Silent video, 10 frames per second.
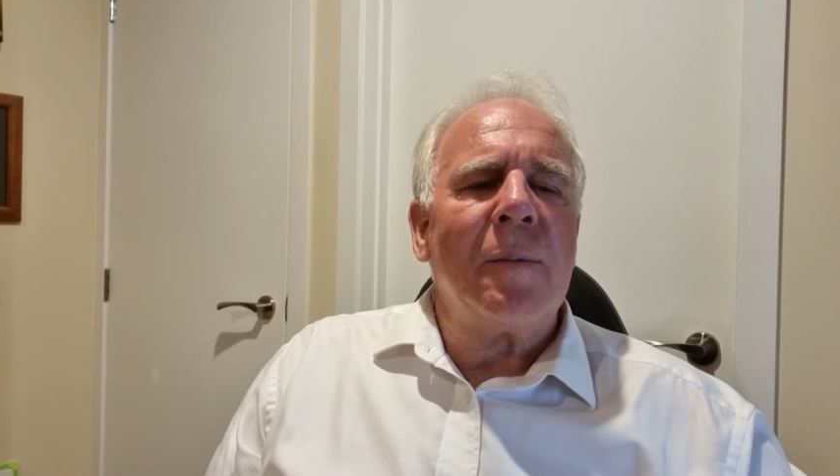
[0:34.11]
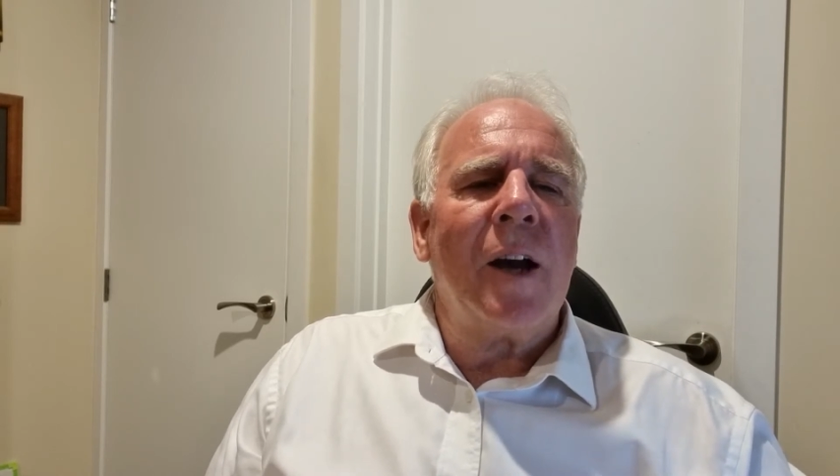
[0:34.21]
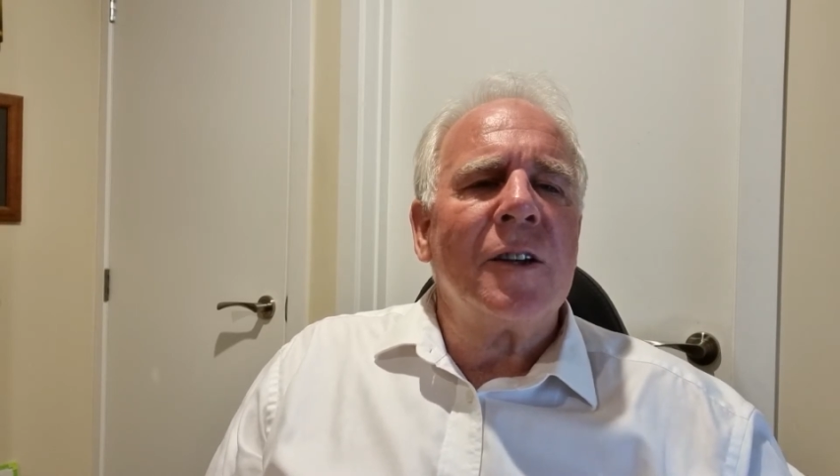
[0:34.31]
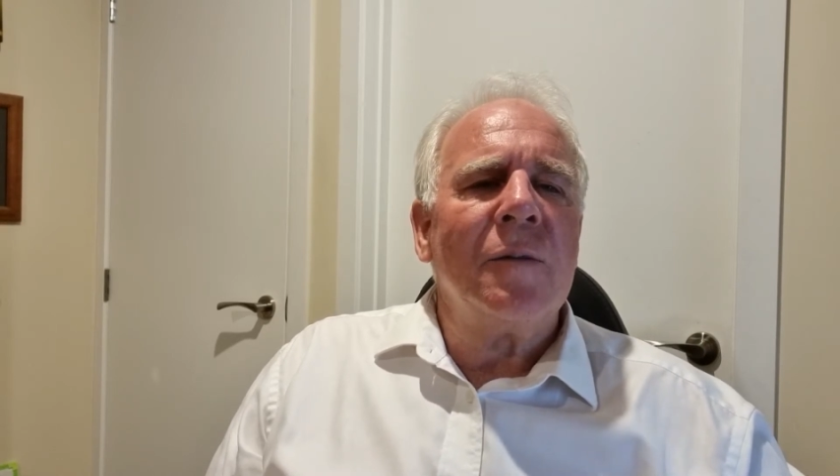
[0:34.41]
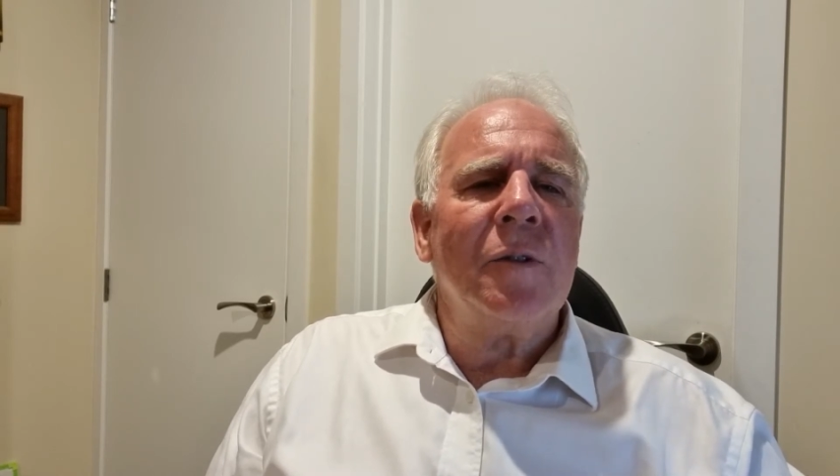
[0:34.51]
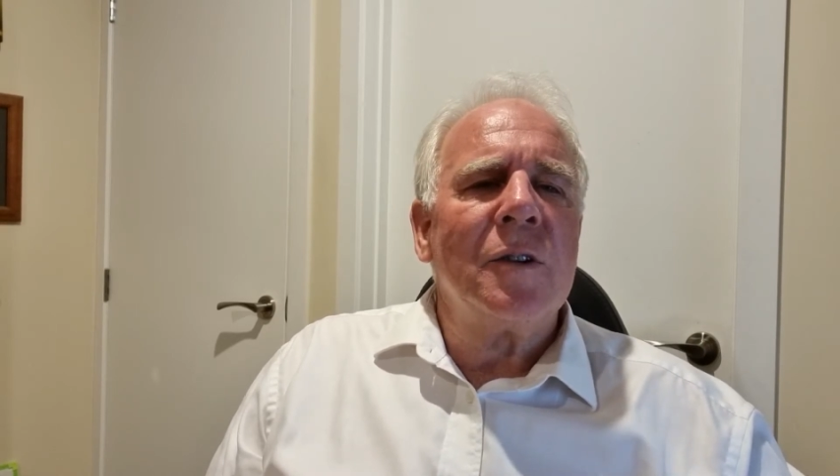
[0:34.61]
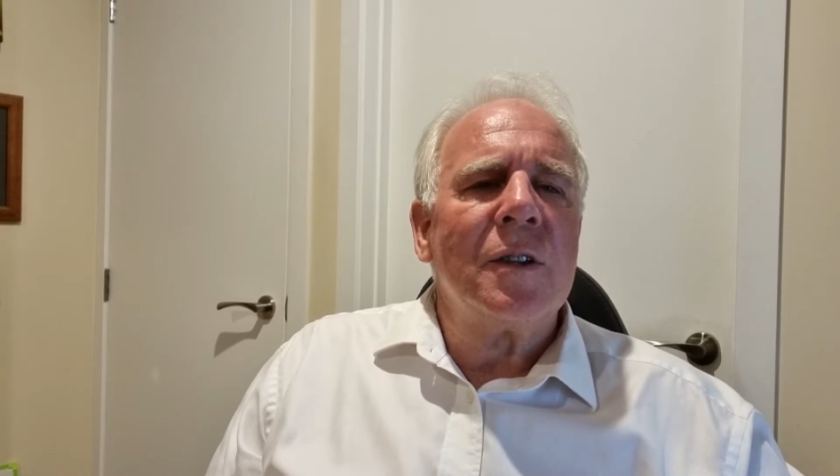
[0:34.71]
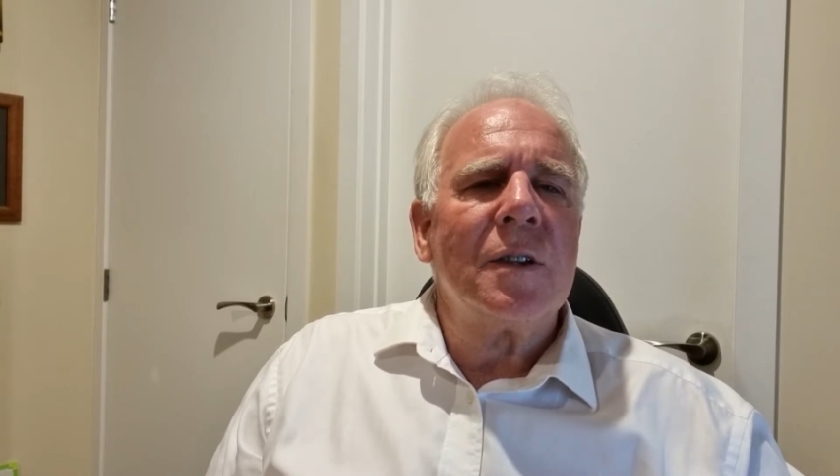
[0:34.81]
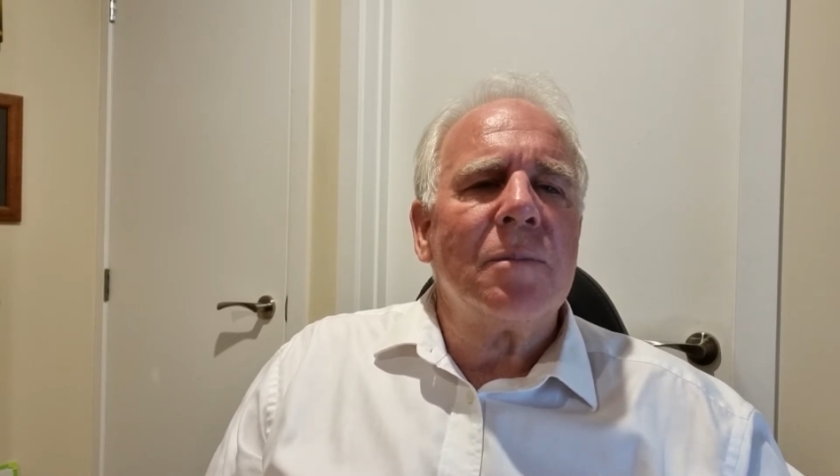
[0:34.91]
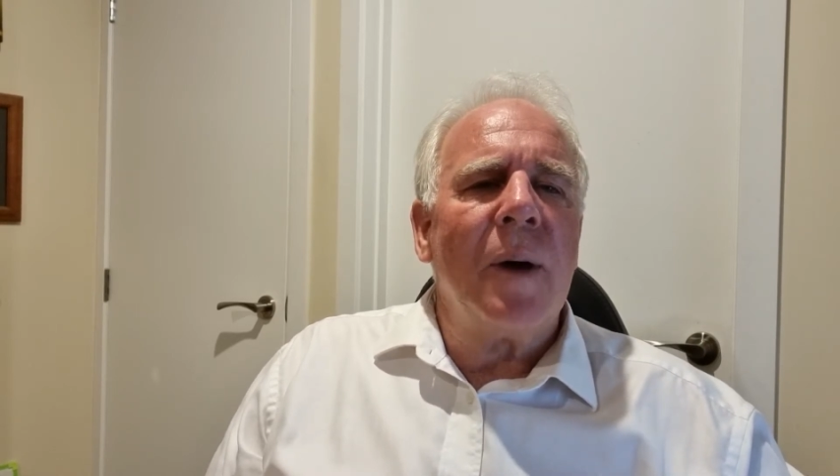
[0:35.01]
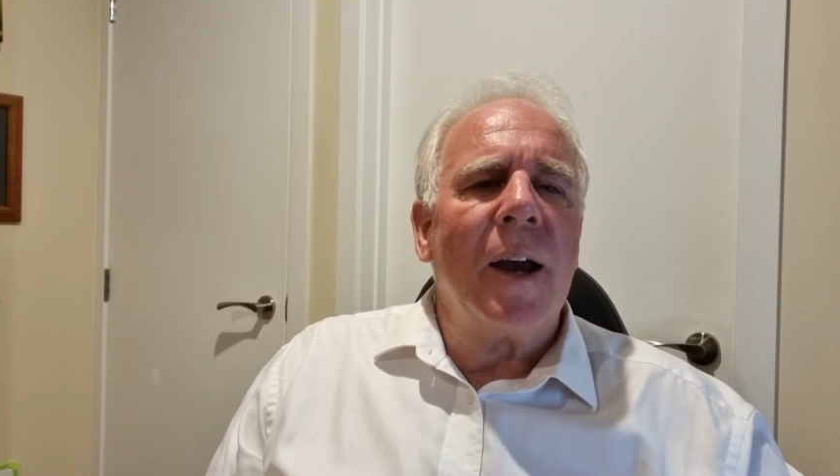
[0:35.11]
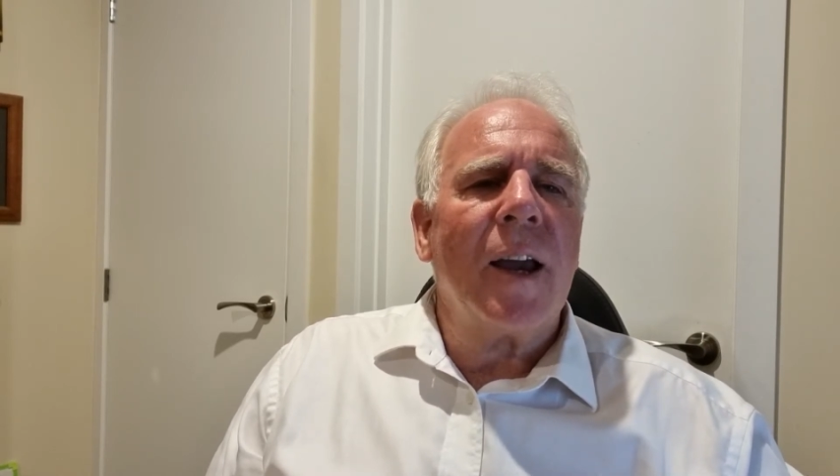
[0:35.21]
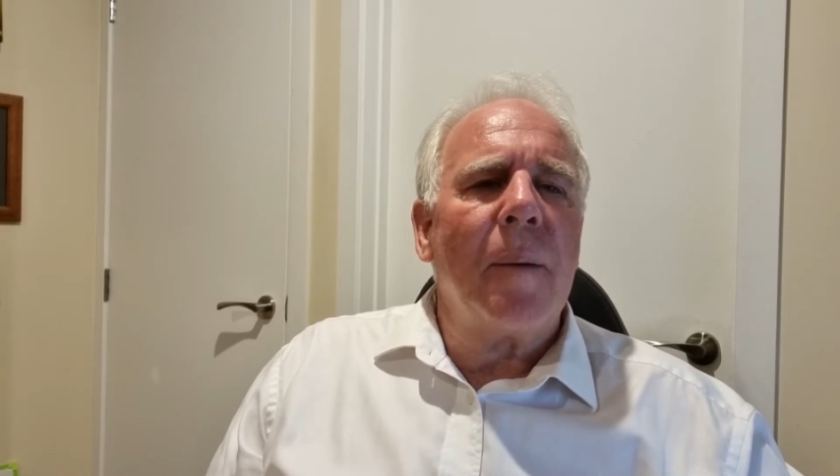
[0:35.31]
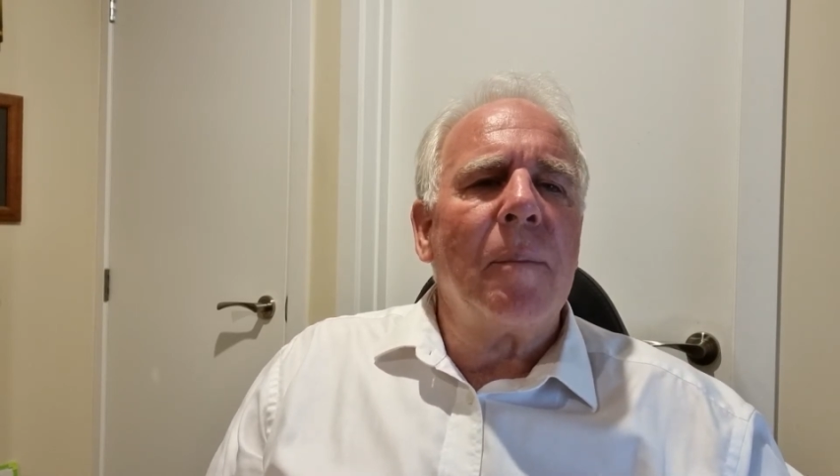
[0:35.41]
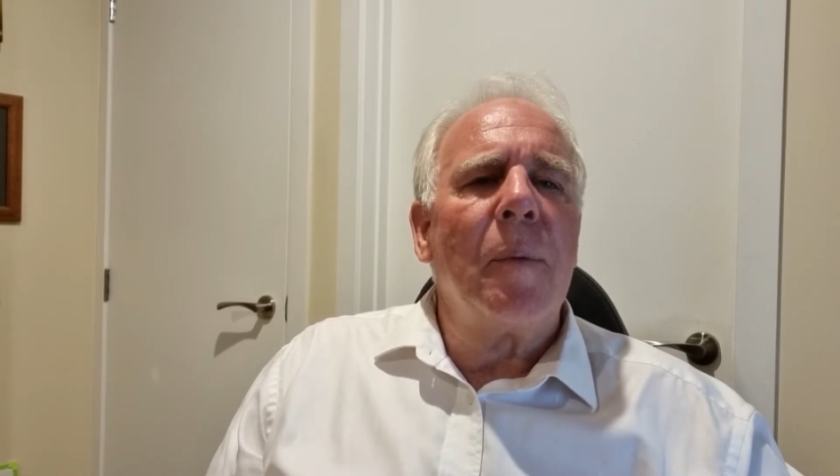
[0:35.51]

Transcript: margin versus markup.